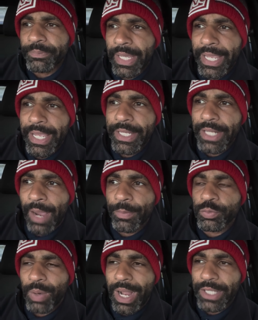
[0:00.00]
And I
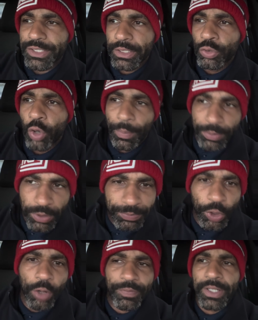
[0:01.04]
was watching, I was
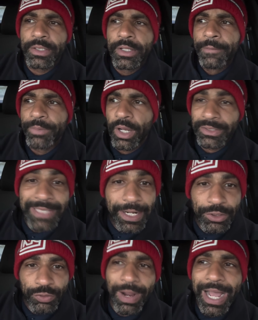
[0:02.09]
observing
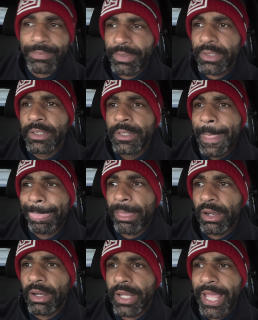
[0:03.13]
Dennis Rodman
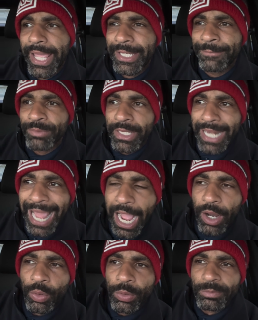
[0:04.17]
and
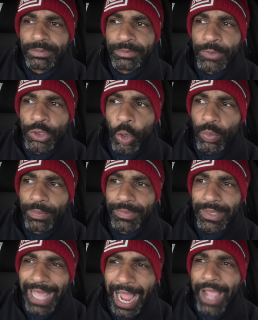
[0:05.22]
how,
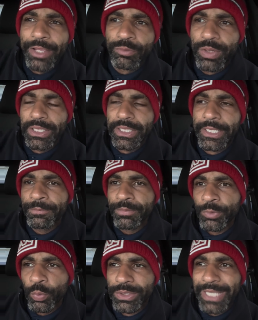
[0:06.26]
how he really
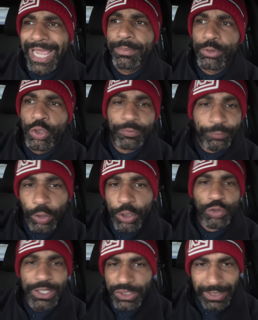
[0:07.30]
was able to
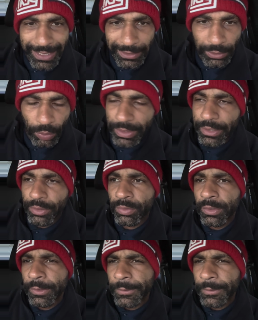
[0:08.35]
frustrate Shaquille O'Neal